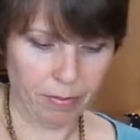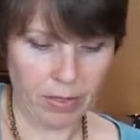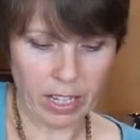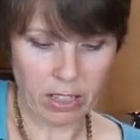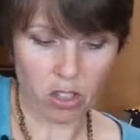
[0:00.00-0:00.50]

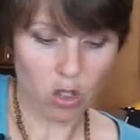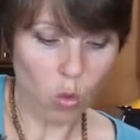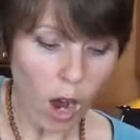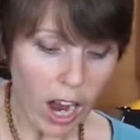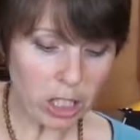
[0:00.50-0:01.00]
And
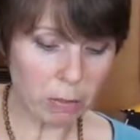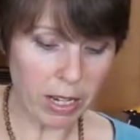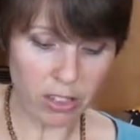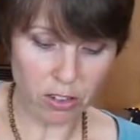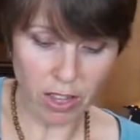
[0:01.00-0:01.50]
squash
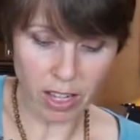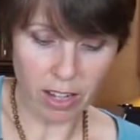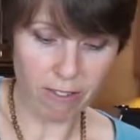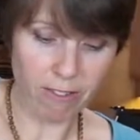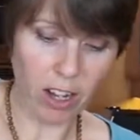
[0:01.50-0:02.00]
makes you think
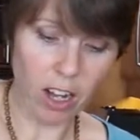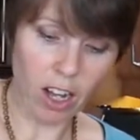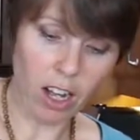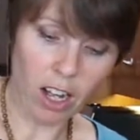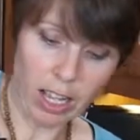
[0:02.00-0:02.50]
of
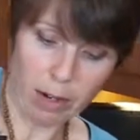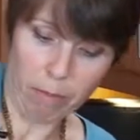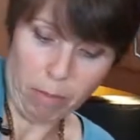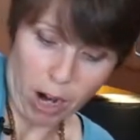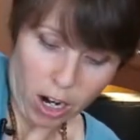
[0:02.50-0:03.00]
fall,
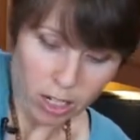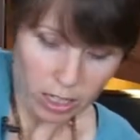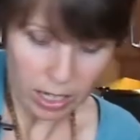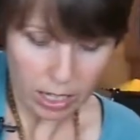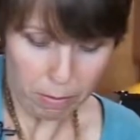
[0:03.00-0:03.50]
and
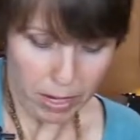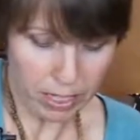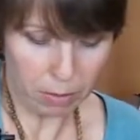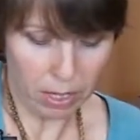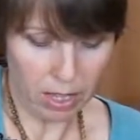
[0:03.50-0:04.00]
barley
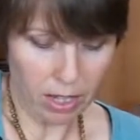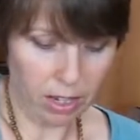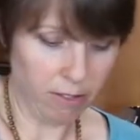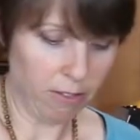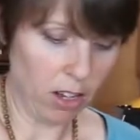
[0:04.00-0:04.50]
makes me think
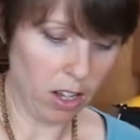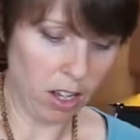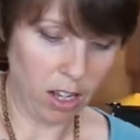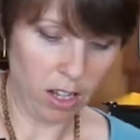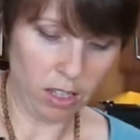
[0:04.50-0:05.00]
of
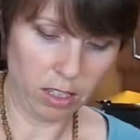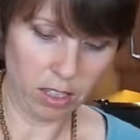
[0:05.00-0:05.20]
fall.